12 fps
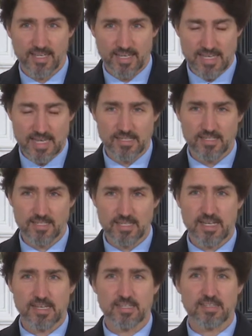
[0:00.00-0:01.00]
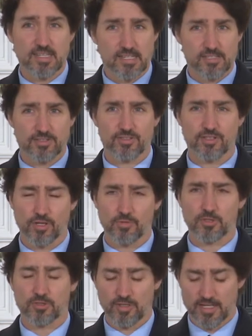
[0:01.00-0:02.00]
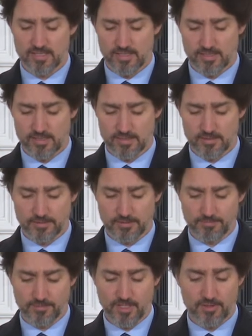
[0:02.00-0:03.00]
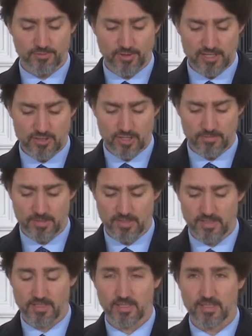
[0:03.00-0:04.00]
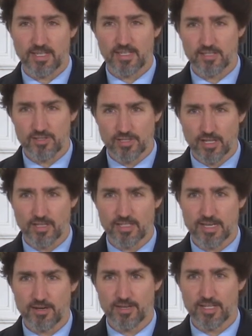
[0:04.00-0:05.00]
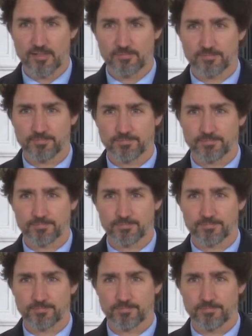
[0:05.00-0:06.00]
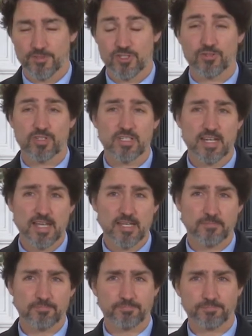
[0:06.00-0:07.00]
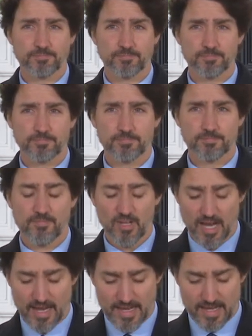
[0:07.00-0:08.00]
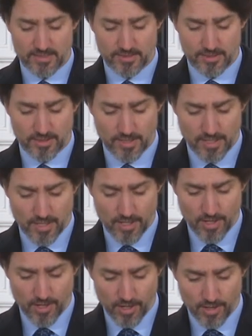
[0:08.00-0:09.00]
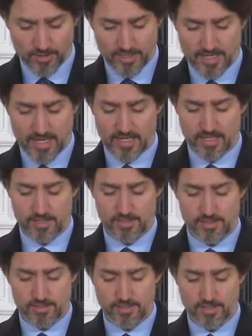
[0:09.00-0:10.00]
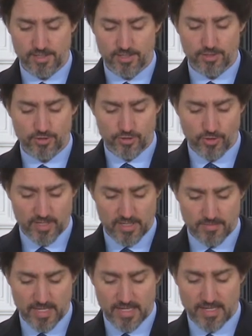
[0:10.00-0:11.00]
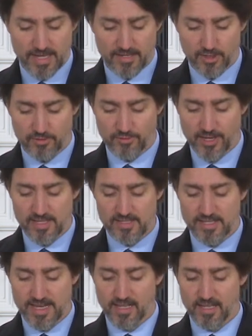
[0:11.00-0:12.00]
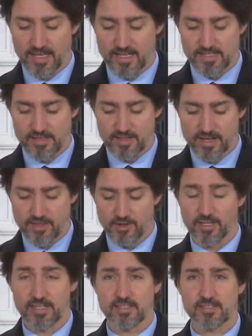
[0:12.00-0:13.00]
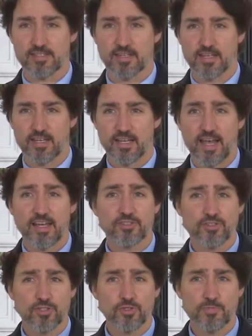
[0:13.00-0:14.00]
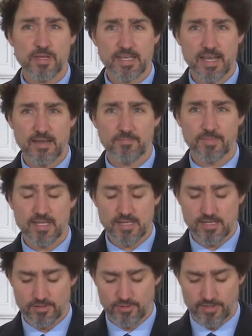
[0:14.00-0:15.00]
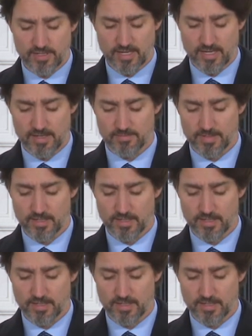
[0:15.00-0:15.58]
again today in this global crisis, in friendship and in solidarity. So today, I ask all Canadians to join me and our friends and allies in the Netherlands at 2 p.m. Eastern Time